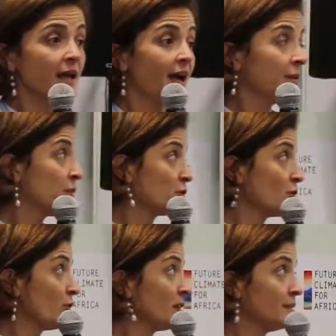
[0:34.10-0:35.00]
I'm not
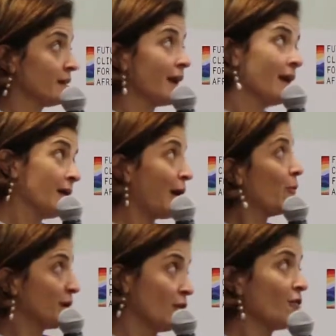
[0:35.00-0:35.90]
talking,
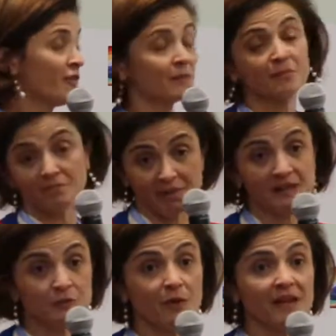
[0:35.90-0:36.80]
our law firm,
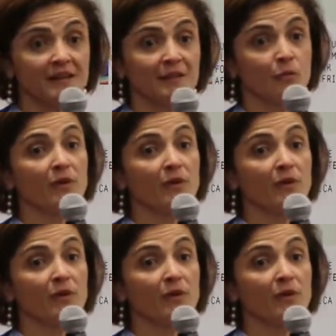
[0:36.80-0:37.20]
by the way,